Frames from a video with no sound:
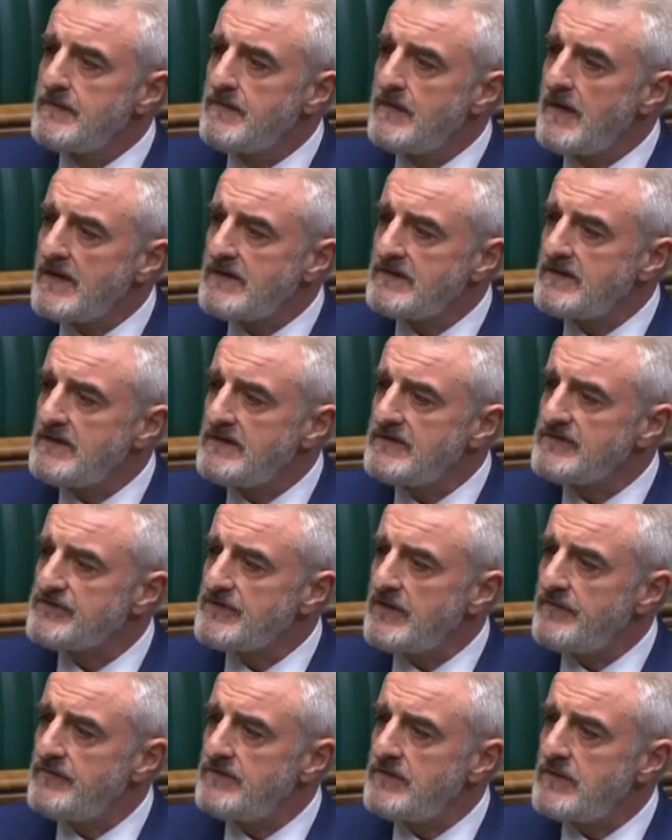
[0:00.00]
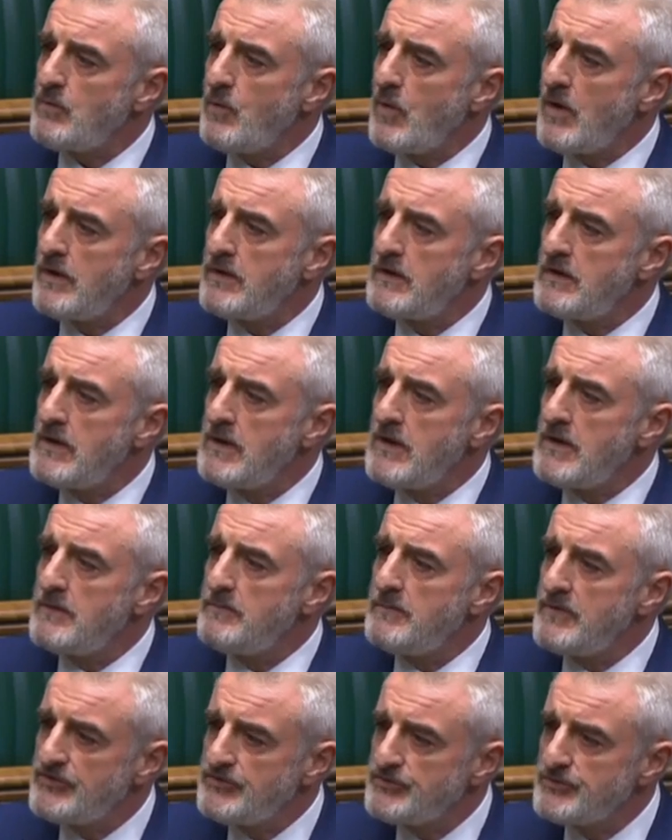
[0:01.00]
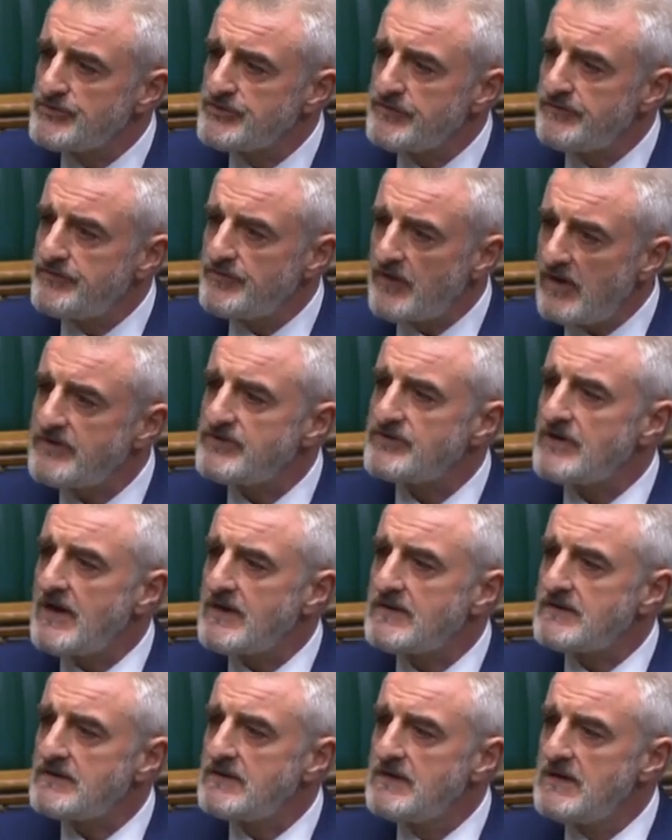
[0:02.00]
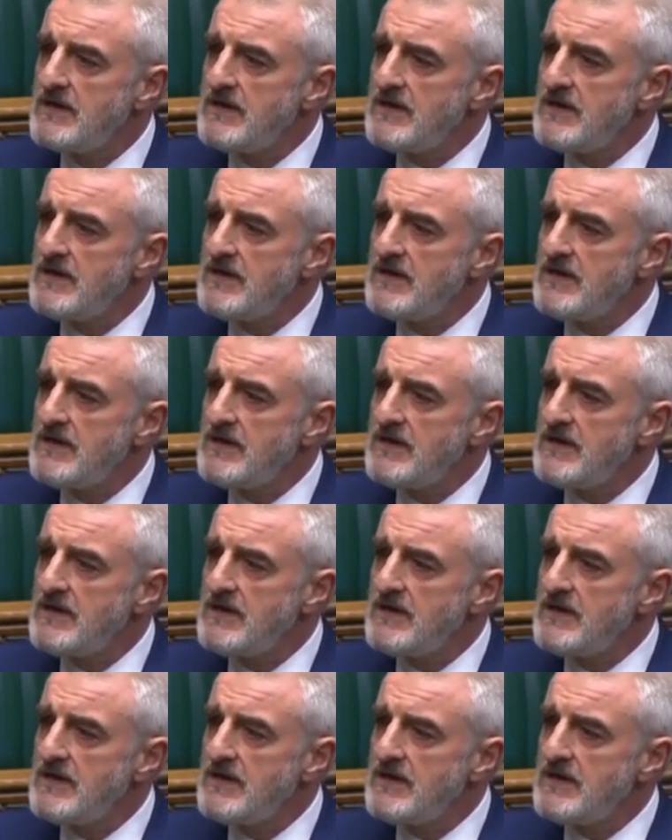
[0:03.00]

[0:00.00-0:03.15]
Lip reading: the 1971 Misuse of Drugs Act,